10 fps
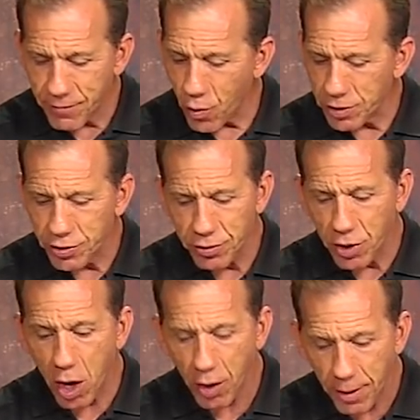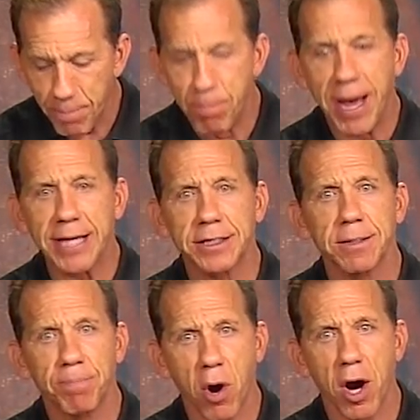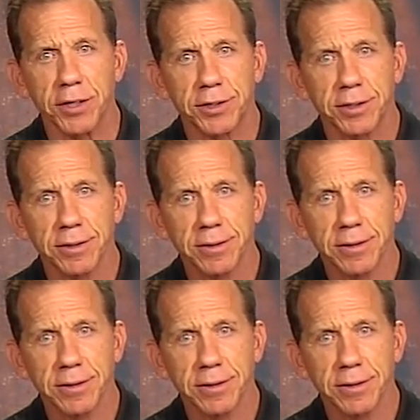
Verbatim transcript: of course, use all the best parts.